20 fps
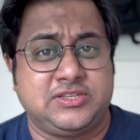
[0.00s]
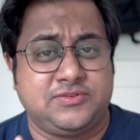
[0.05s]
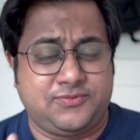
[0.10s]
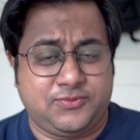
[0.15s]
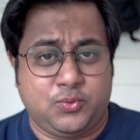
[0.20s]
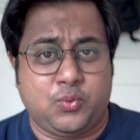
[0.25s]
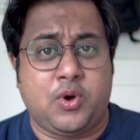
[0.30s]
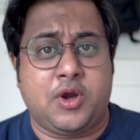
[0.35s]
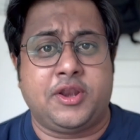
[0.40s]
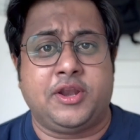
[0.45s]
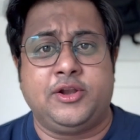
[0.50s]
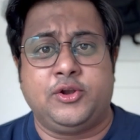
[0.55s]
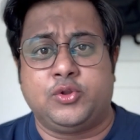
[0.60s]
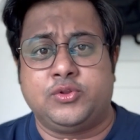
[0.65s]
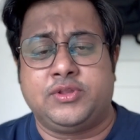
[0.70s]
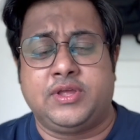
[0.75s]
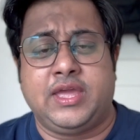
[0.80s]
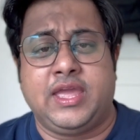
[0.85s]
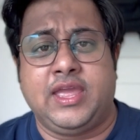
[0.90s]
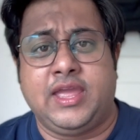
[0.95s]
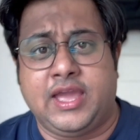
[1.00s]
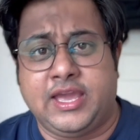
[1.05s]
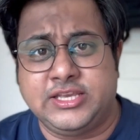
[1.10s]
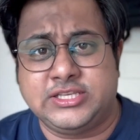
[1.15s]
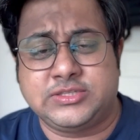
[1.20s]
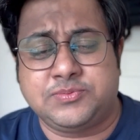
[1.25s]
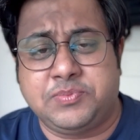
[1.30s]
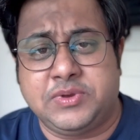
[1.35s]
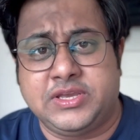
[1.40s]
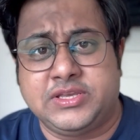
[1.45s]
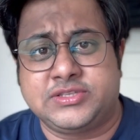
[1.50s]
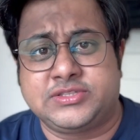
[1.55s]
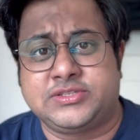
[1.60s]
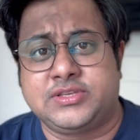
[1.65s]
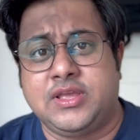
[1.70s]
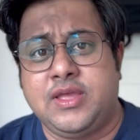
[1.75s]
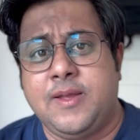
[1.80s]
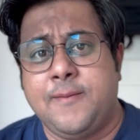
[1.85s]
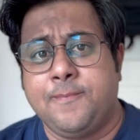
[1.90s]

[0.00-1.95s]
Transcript: If you are into the AI space,